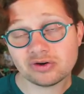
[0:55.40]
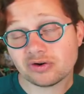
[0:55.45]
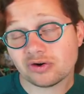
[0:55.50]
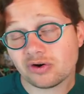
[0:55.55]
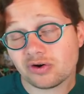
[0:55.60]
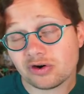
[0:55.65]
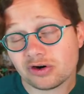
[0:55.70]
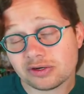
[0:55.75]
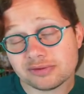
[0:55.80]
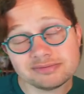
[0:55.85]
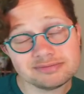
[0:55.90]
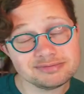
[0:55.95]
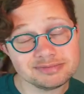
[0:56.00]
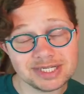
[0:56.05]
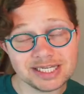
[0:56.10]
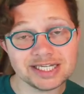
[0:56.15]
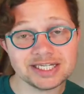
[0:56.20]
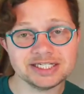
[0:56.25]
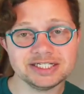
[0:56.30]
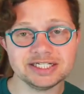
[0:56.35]
or
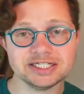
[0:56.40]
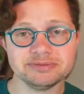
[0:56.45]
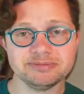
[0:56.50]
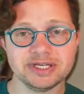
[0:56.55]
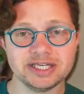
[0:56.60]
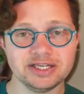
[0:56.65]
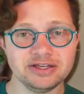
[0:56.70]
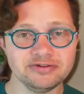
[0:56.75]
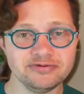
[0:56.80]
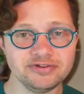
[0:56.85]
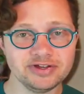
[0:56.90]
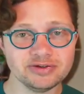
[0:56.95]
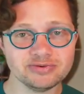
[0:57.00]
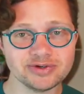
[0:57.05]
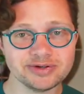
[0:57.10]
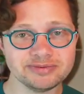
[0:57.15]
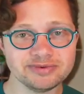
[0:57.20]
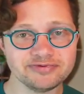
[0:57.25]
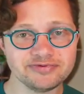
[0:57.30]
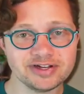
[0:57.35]
it can just make you feel
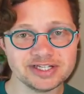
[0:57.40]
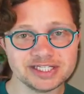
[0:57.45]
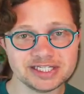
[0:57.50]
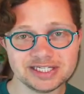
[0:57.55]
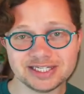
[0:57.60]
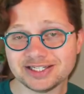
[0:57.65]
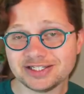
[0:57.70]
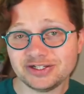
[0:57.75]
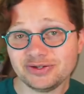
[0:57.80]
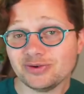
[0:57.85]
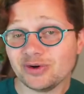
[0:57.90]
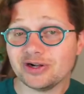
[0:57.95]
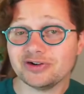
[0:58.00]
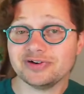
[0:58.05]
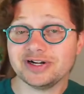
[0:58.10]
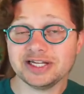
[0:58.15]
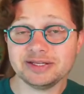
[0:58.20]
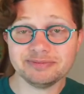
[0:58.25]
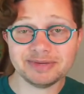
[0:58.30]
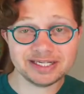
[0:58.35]
warm and fuzzy because you
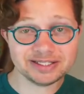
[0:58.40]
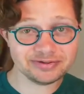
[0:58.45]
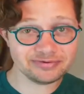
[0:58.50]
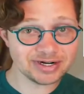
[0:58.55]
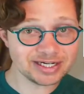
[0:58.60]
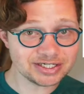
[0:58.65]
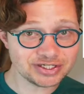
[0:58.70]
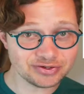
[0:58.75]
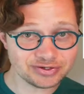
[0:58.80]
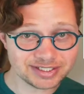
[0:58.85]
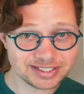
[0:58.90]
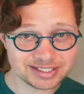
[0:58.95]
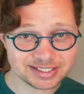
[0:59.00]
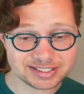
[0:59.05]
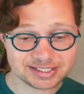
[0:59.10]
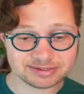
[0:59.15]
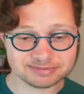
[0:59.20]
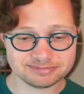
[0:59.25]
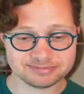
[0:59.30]
already made the right choices.